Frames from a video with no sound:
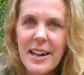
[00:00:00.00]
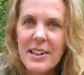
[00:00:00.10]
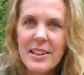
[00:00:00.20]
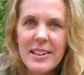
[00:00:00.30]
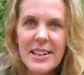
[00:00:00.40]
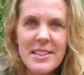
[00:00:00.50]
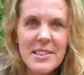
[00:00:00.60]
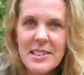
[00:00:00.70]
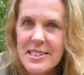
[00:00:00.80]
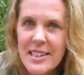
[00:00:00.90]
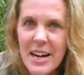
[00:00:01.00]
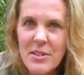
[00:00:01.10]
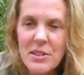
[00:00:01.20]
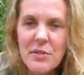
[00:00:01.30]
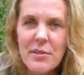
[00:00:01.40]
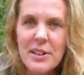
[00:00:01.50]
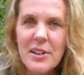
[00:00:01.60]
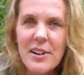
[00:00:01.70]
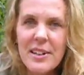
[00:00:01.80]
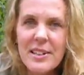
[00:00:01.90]
I could easily see out to the
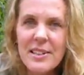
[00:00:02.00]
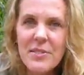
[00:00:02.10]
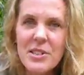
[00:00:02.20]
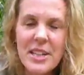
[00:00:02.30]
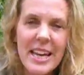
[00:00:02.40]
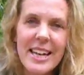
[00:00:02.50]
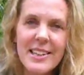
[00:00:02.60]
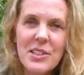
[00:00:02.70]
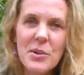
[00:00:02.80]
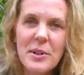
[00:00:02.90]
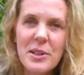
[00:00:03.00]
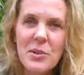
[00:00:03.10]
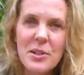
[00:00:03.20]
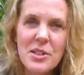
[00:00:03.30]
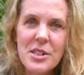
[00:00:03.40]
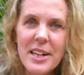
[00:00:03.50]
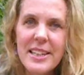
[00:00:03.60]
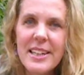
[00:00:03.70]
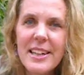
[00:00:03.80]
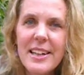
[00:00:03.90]
front yard, which I can't do when the door is
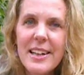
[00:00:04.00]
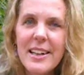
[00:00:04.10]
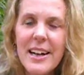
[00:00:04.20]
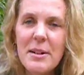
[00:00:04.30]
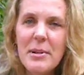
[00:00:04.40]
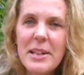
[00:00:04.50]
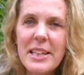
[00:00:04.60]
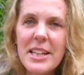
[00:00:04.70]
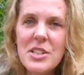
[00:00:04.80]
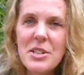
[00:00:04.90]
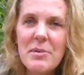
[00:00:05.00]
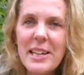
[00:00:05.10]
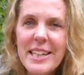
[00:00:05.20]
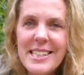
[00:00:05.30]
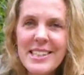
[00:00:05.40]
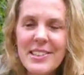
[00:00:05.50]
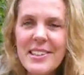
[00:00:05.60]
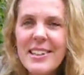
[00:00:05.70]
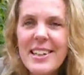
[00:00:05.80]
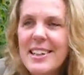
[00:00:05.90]
shut. I'd been in the kitchen making
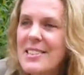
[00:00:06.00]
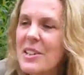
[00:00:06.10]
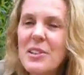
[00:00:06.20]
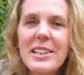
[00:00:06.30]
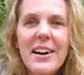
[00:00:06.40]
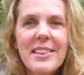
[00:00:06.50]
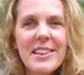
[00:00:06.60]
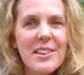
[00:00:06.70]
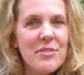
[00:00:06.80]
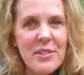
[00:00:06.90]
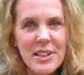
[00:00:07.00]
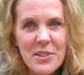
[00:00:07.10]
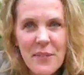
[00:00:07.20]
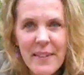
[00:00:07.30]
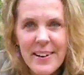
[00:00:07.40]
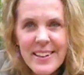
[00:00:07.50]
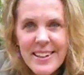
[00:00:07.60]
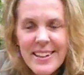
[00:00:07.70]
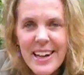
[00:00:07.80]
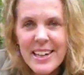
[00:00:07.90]
dinner, and as I looked out the front door,
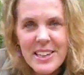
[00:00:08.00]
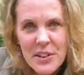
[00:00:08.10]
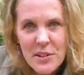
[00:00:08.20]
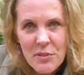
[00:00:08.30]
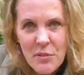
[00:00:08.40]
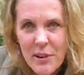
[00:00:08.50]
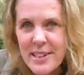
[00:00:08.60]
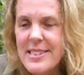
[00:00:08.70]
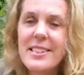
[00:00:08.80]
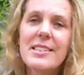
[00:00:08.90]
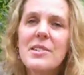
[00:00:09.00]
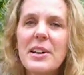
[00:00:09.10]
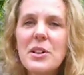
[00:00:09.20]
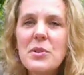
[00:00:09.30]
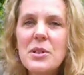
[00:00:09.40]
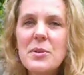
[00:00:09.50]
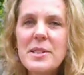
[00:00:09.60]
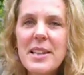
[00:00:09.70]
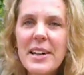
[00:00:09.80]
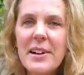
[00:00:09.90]
I could hear her voice. So I knew she
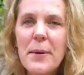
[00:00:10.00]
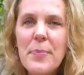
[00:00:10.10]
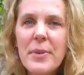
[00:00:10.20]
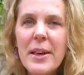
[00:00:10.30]
was there.